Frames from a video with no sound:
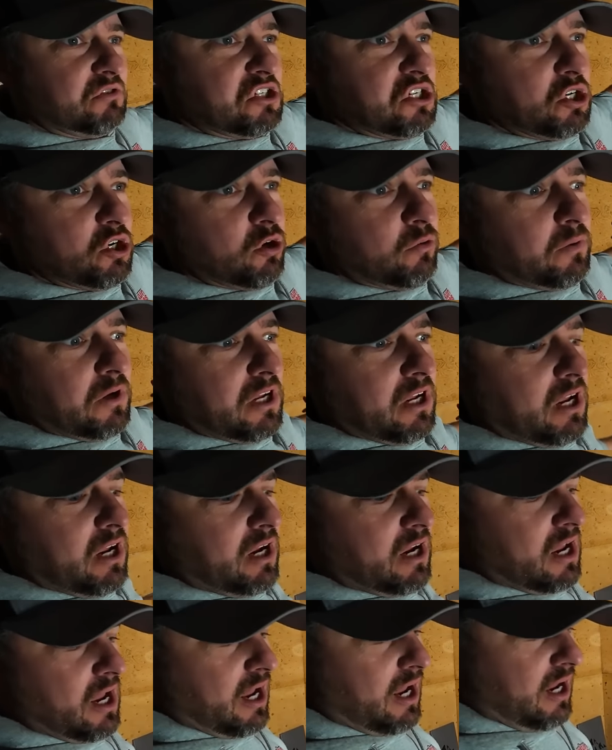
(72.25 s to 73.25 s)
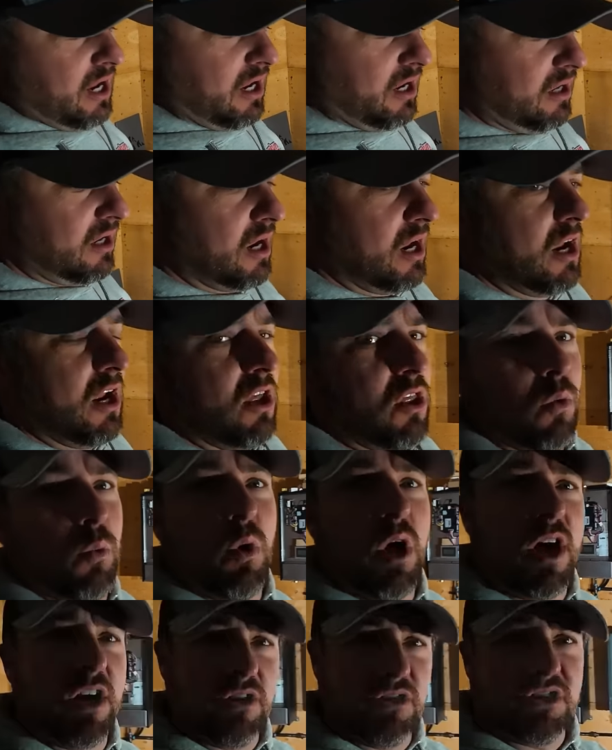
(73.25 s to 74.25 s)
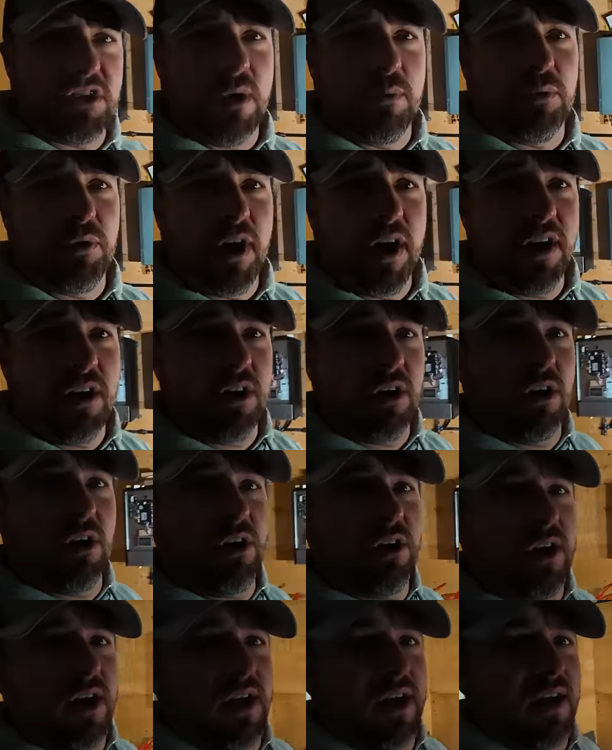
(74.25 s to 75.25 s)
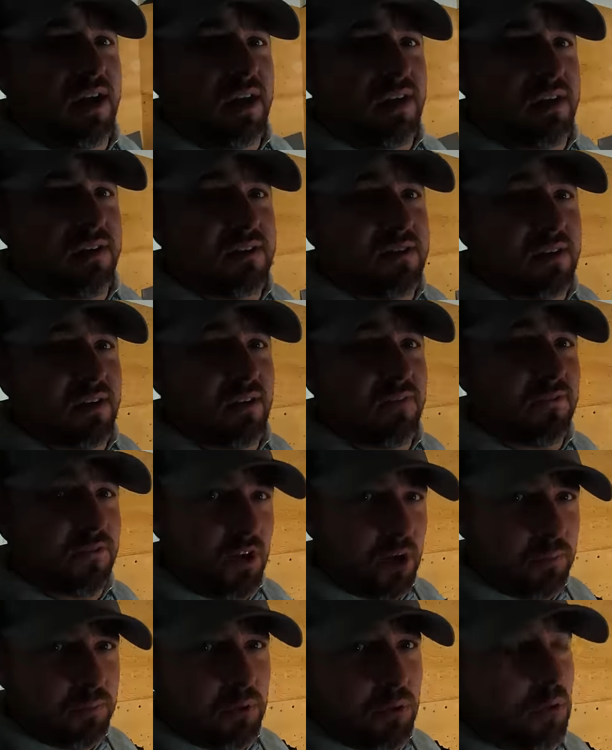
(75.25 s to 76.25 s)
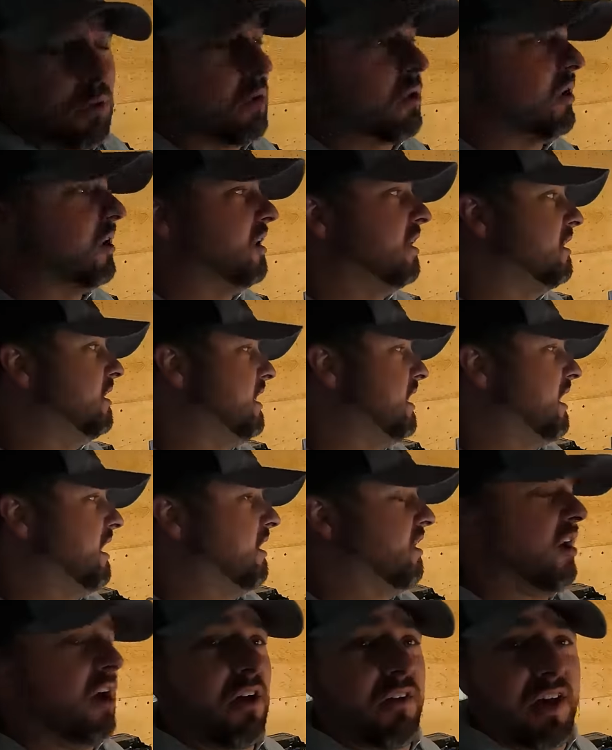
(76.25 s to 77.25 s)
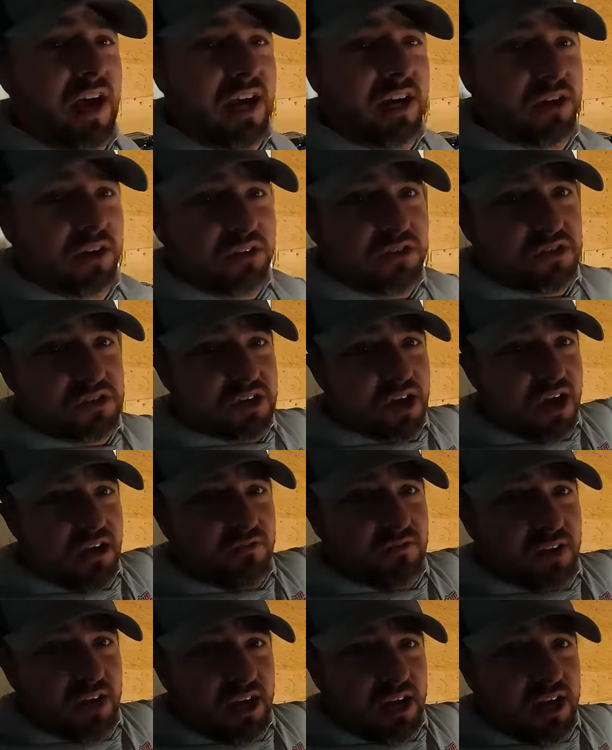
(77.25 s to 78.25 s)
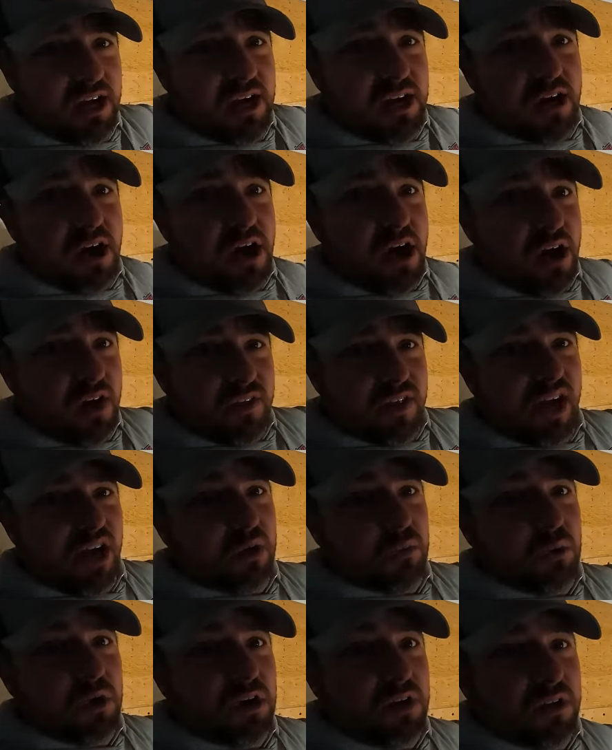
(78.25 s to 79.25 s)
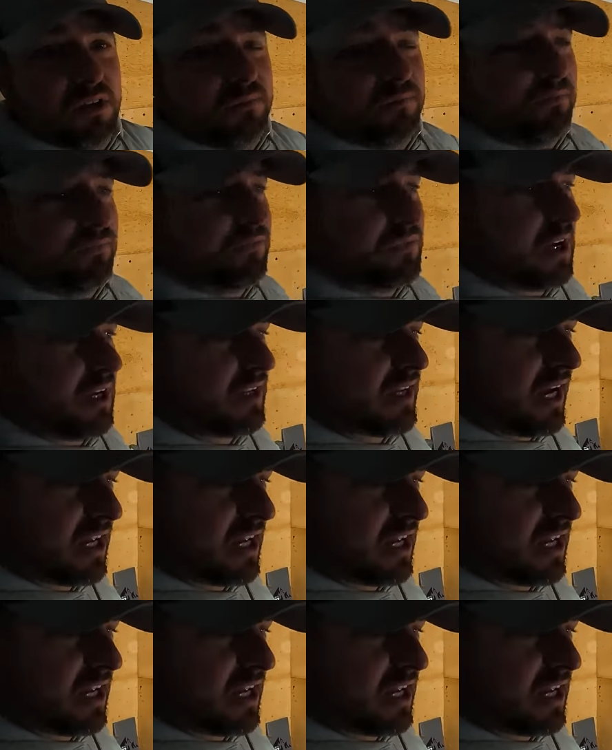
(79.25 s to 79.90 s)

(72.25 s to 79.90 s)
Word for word: tubing and the water separator and the fill port and all that good stuff on that wall. And